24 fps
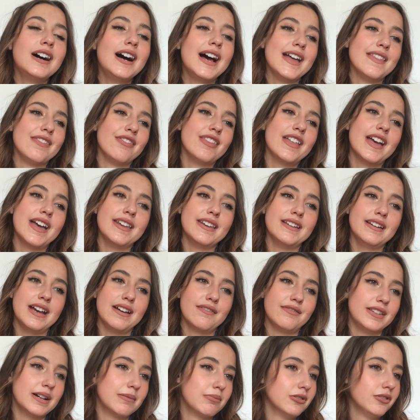and then they
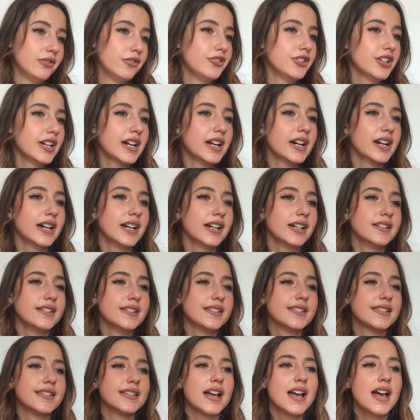have double
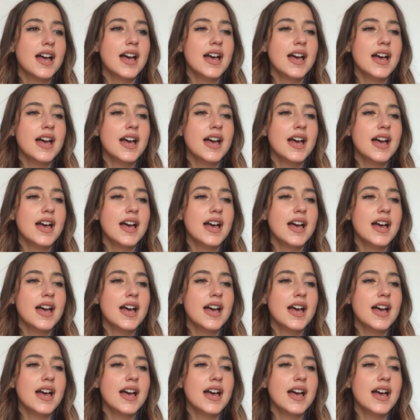chairs.